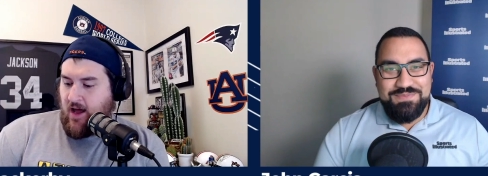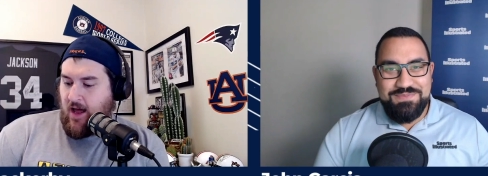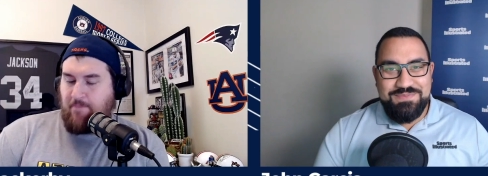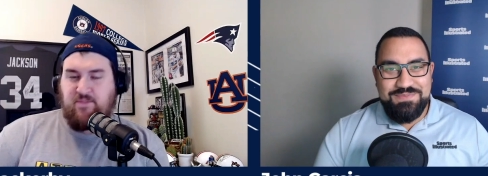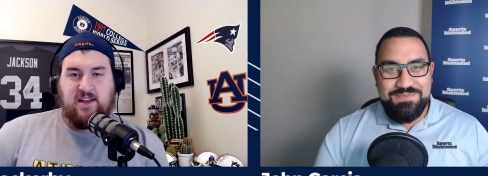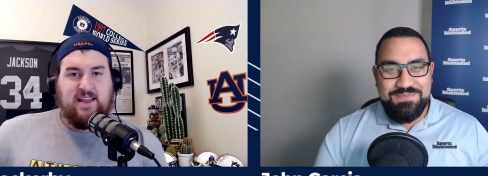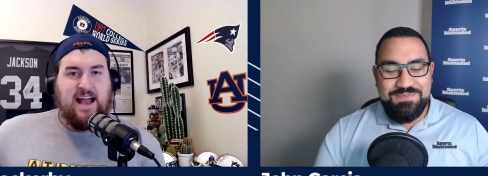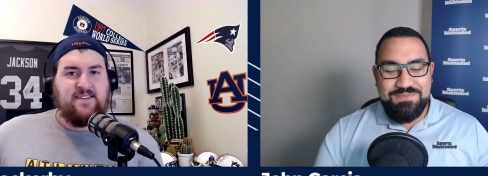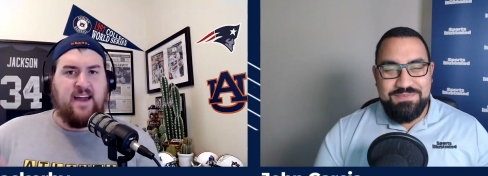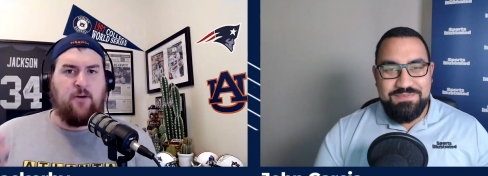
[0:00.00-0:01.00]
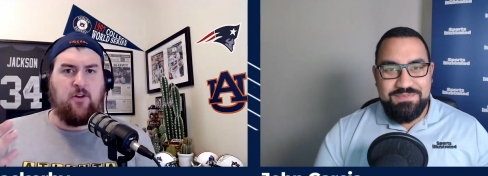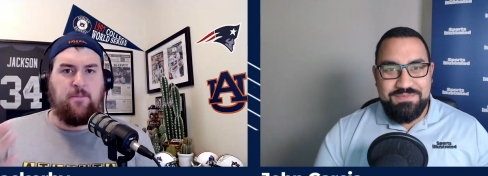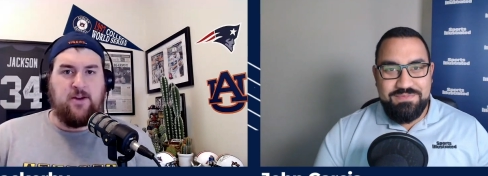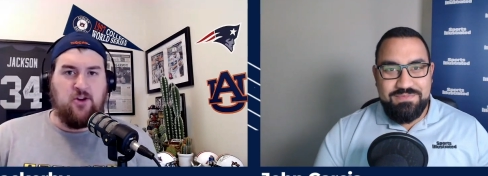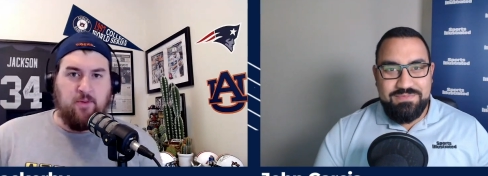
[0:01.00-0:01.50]
Speaker 1: Um, last guy I want to
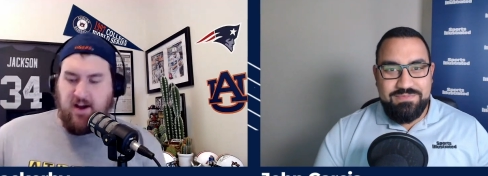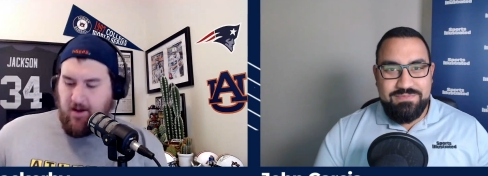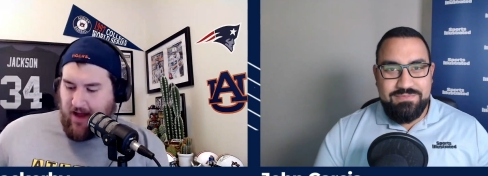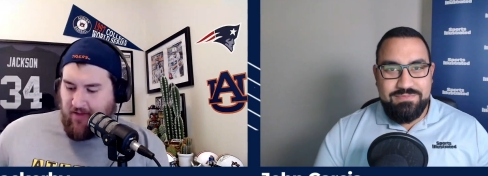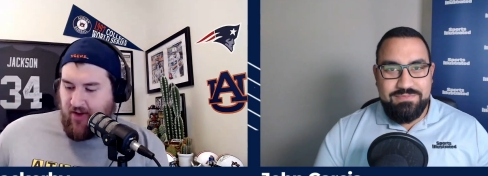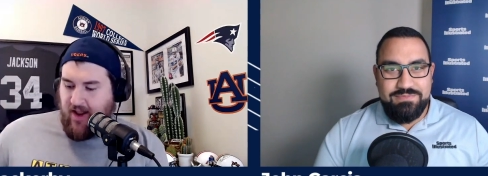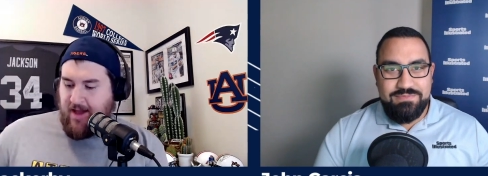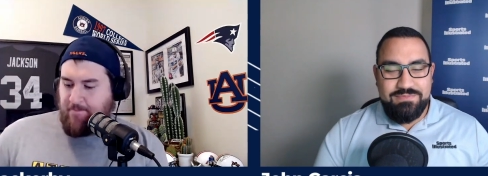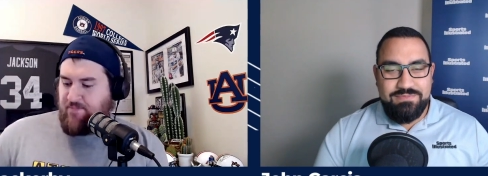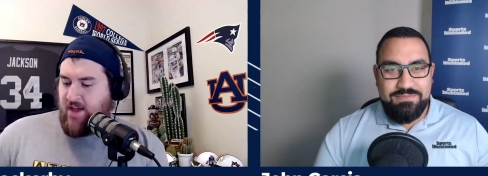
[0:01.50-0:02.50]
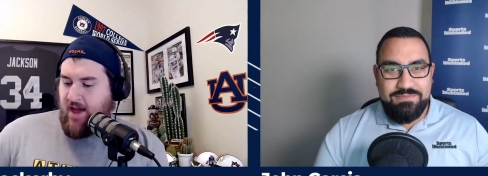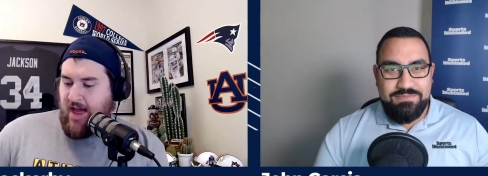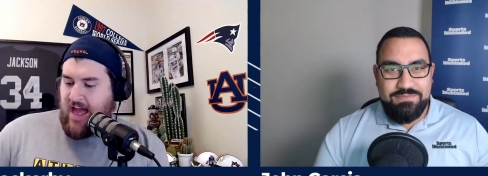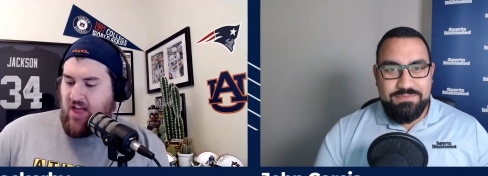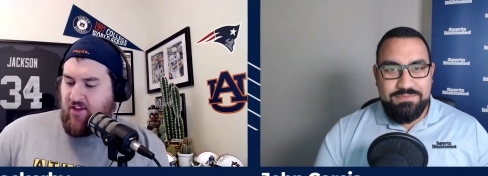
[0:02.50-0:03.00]
pick your brain about today
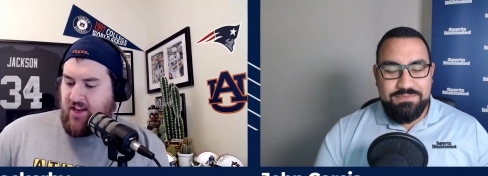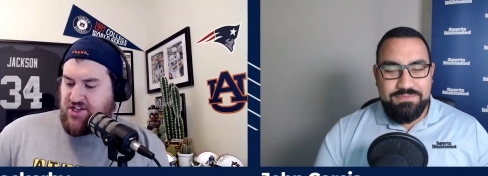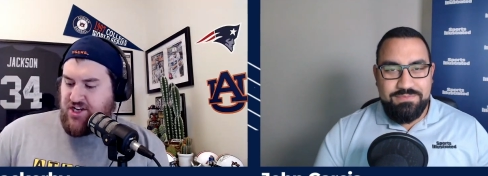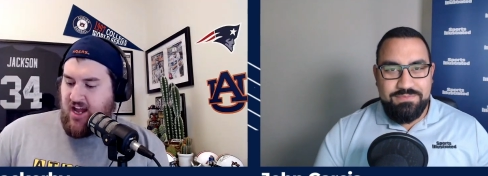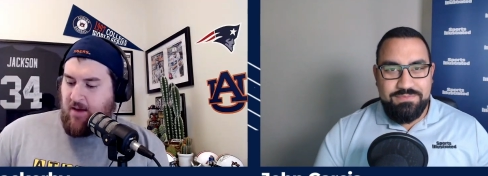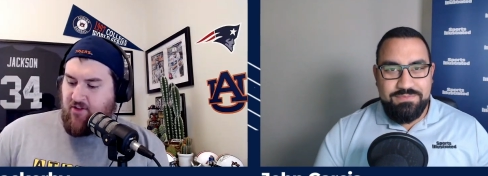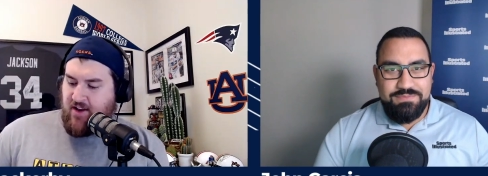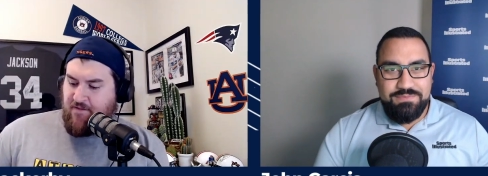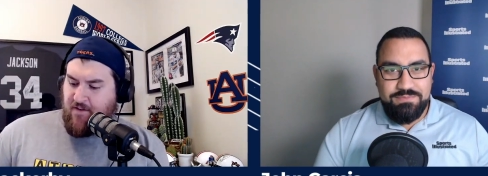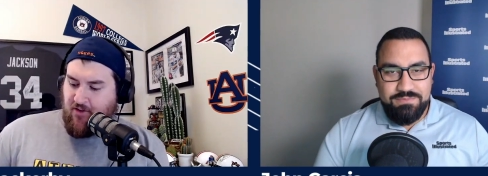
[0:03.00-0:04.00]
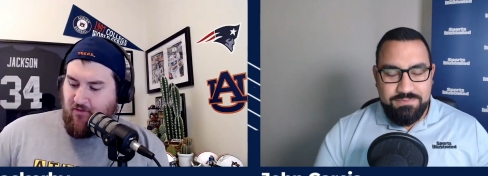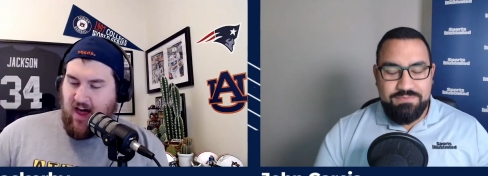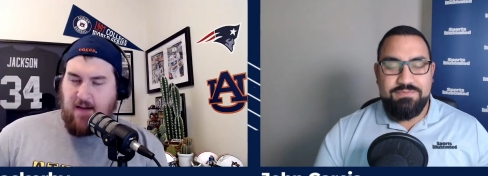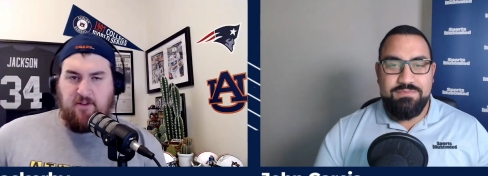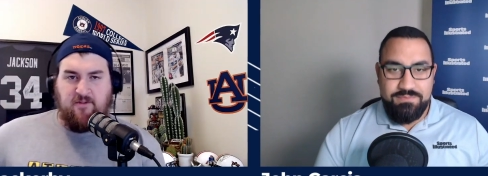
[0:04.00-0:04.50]
Anthony James, a defensive
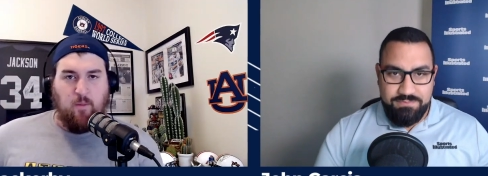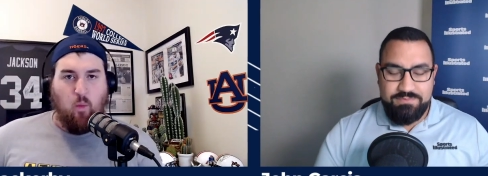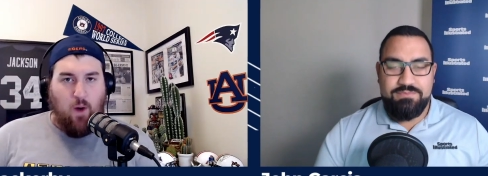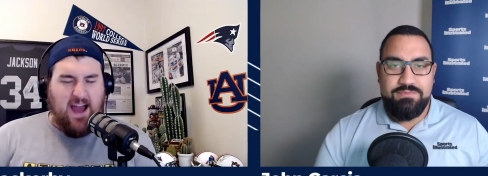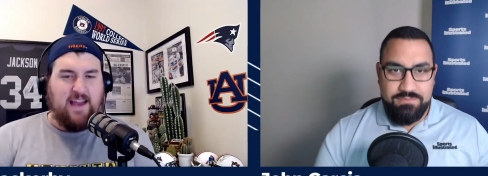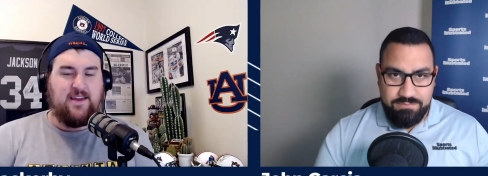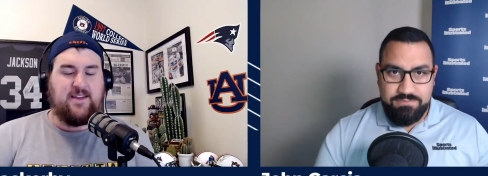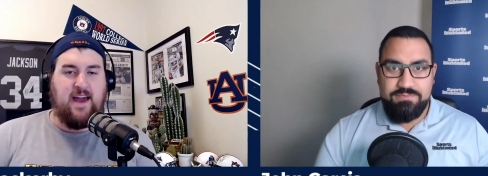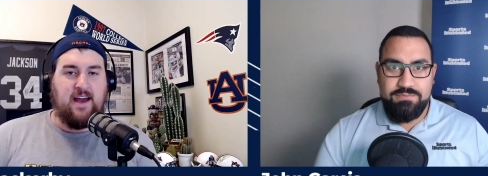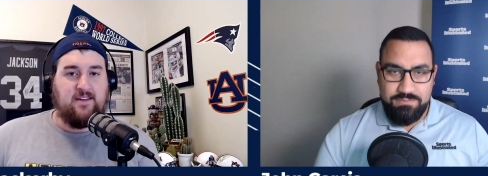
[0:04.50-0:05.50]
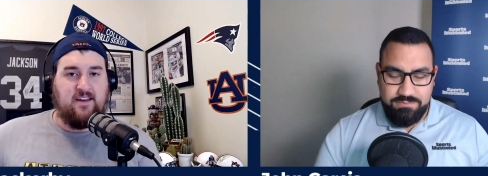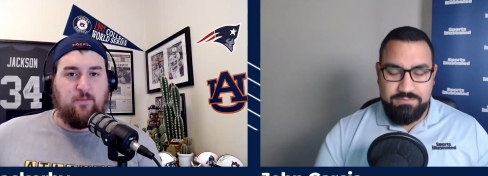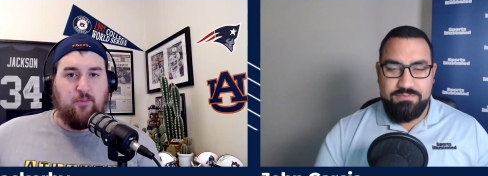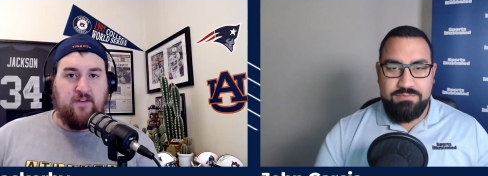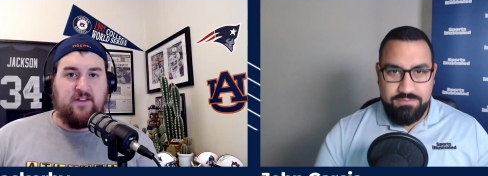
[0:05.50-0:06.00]
lineman from Wylie, Texas,
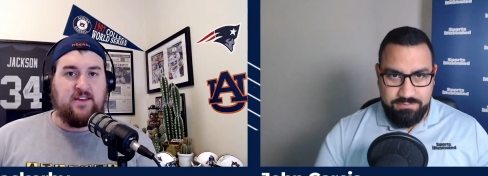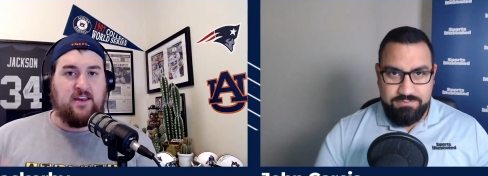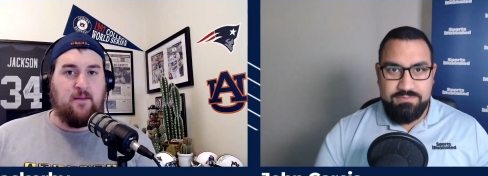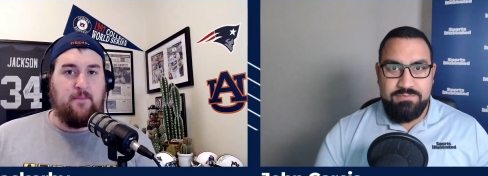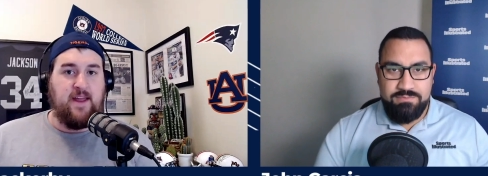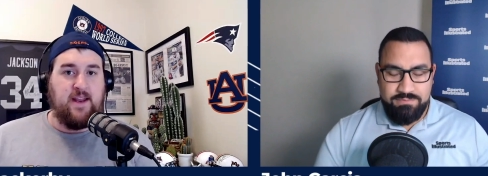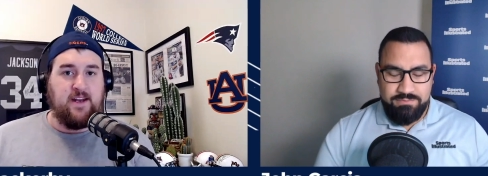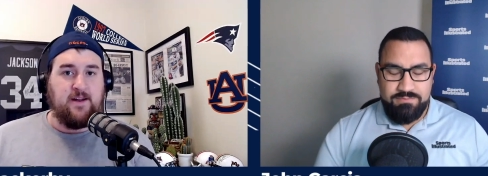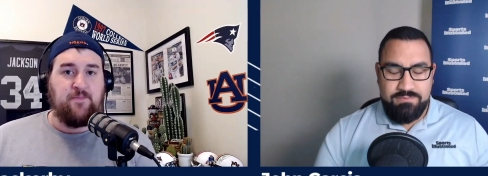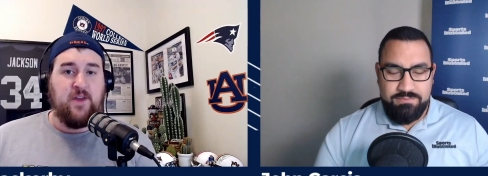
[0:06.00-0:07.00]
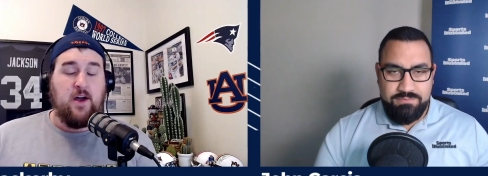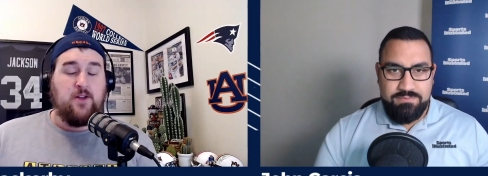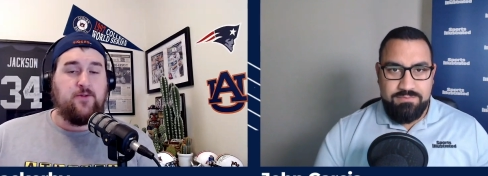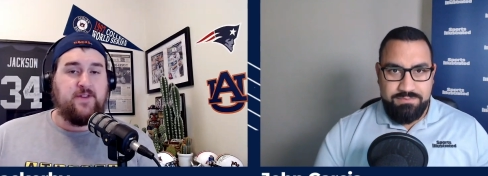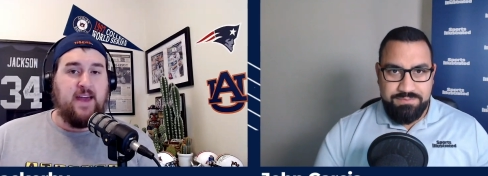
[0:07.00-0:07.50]
previously committed
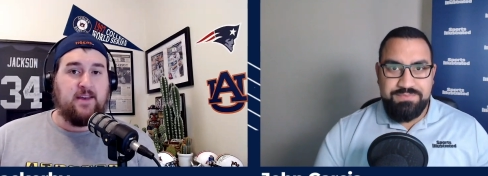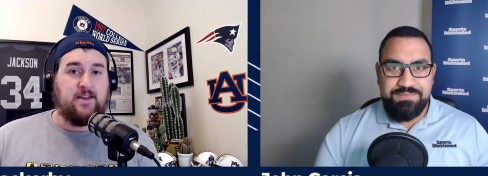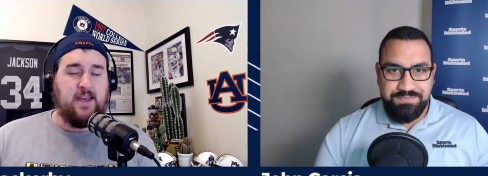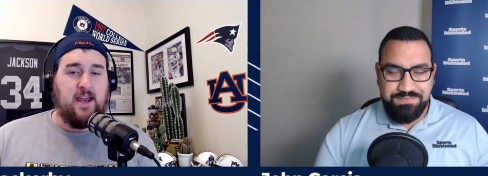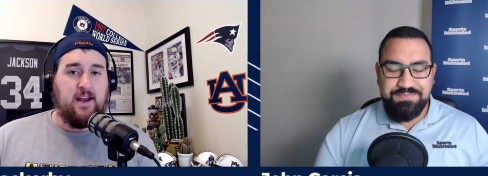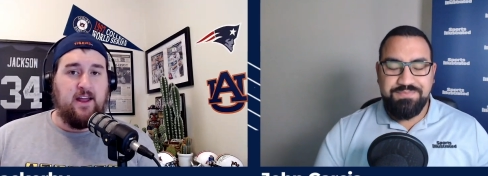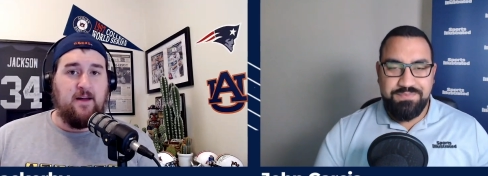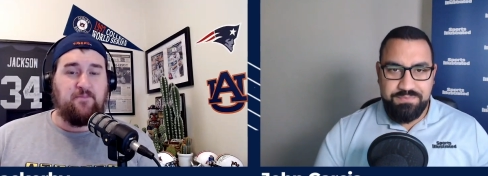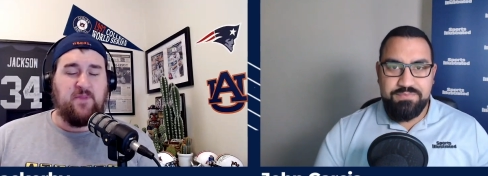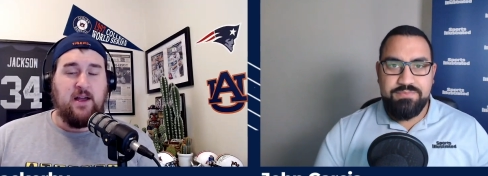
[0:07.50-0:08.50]
to Texas A&M.